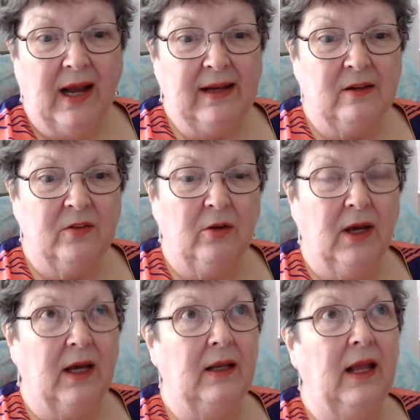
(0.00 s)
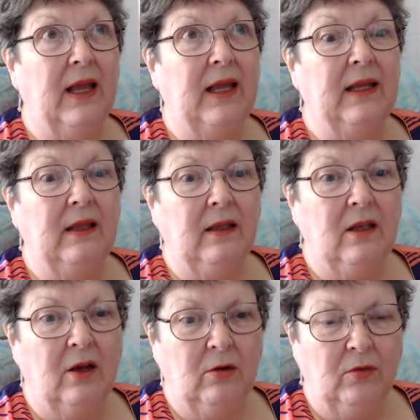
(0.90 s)
I also got a
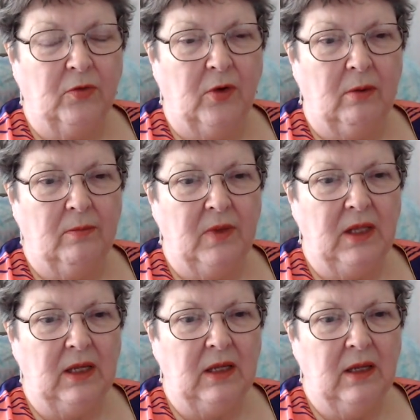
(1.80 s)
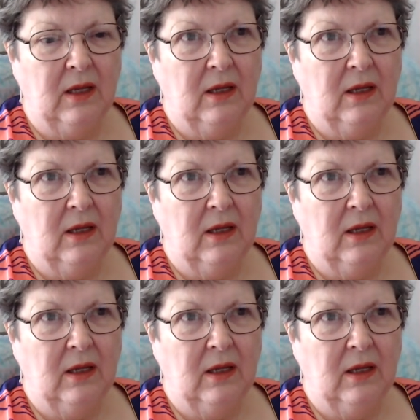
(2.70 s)
note from the